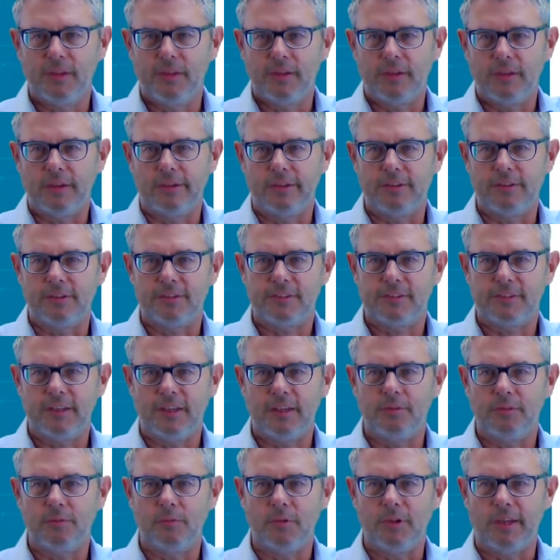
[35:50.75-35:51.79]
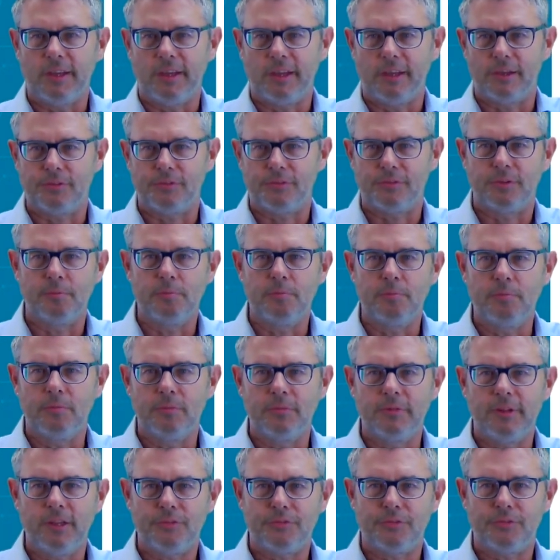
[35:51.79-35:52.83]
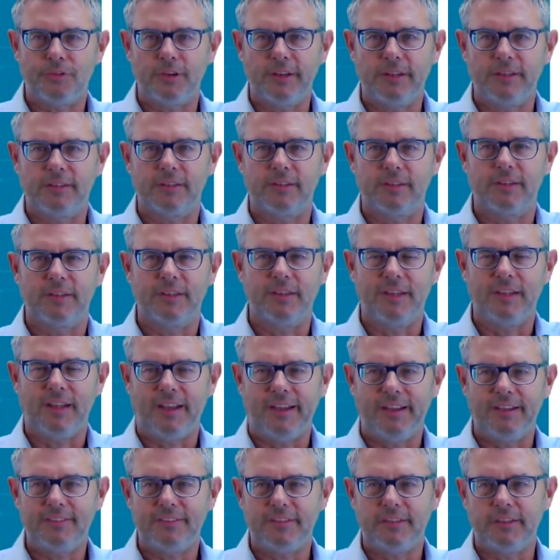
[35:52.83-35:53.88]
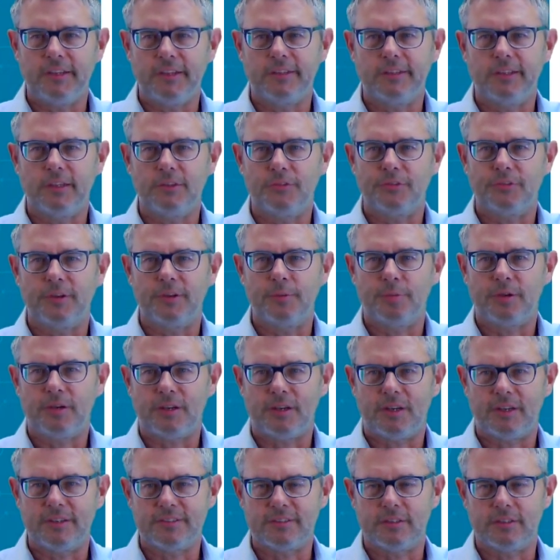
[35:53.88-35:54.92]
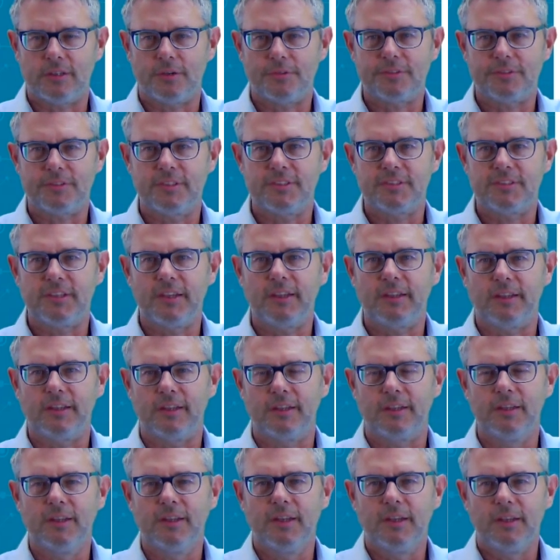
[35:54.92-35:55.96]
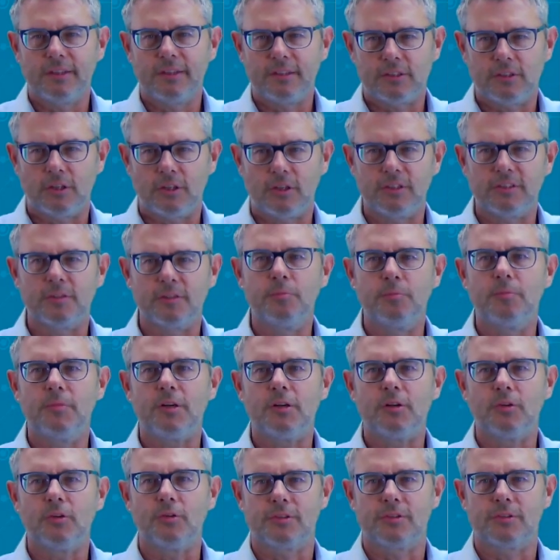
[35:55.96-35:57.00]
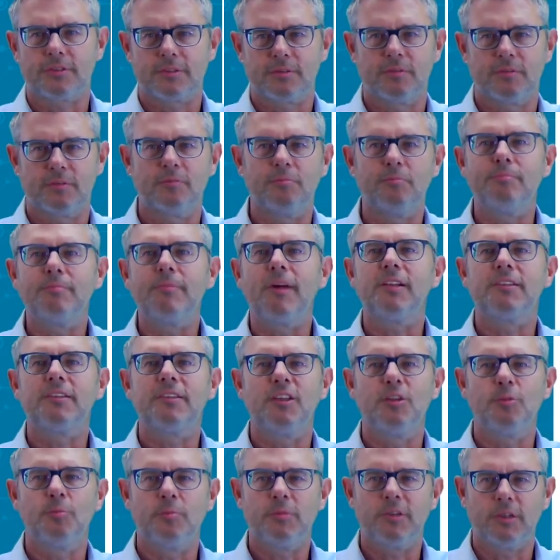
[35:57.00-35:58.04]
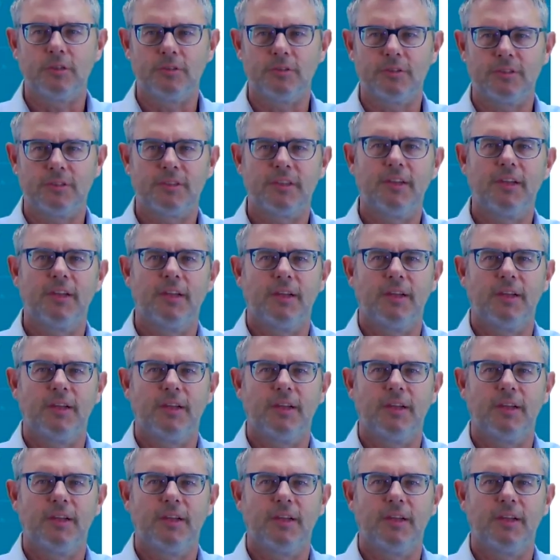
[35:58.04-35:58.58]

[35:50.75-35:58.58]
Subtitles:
And you see we have different lines here, different parts of the signal called modes, multi-mode.